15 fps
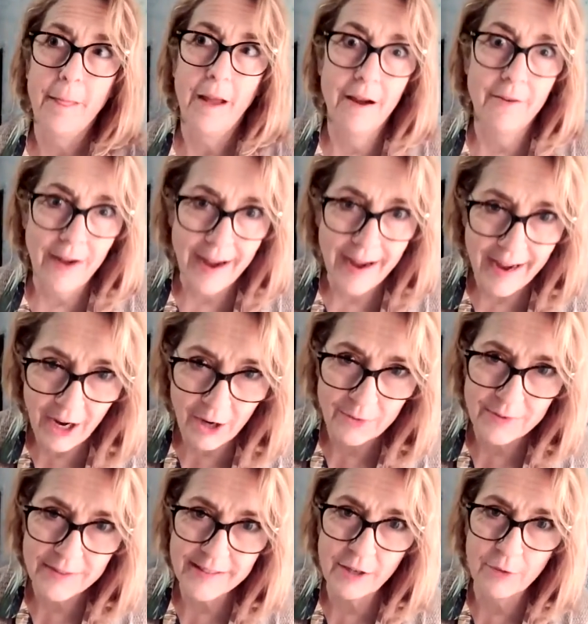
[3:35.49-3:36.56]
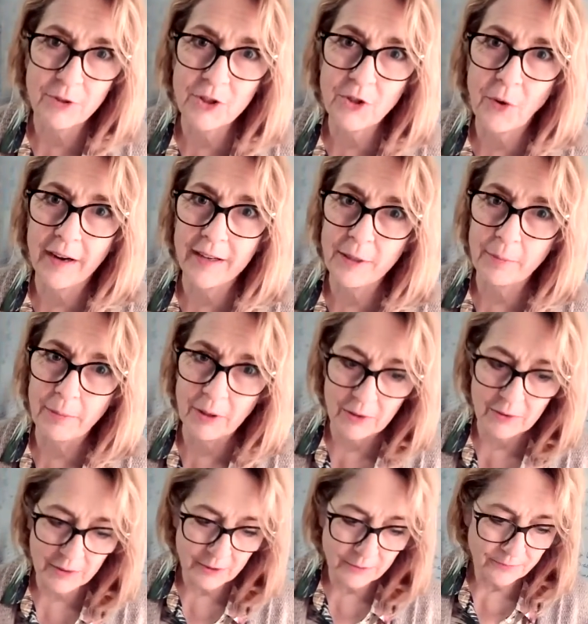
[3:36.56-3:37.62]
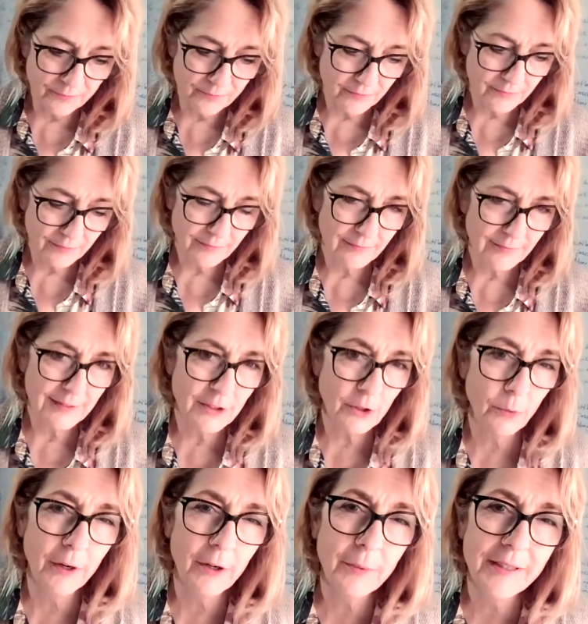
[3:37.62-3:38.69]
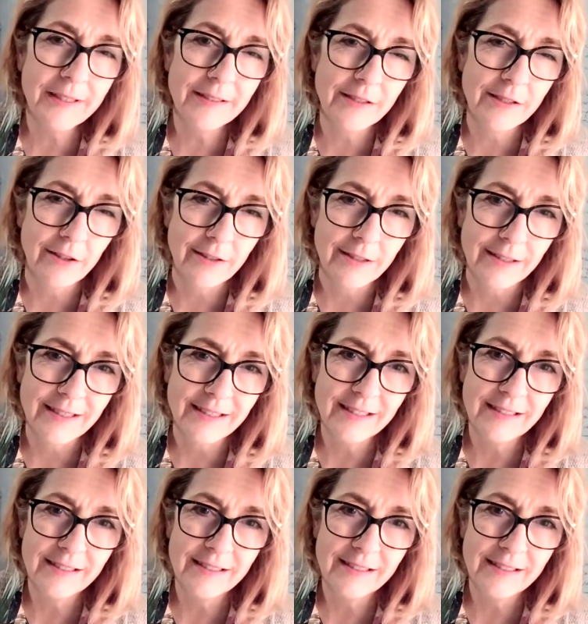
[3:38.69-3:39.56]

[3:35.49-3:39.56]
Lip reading: of a house that we're trying to build. So where do we start?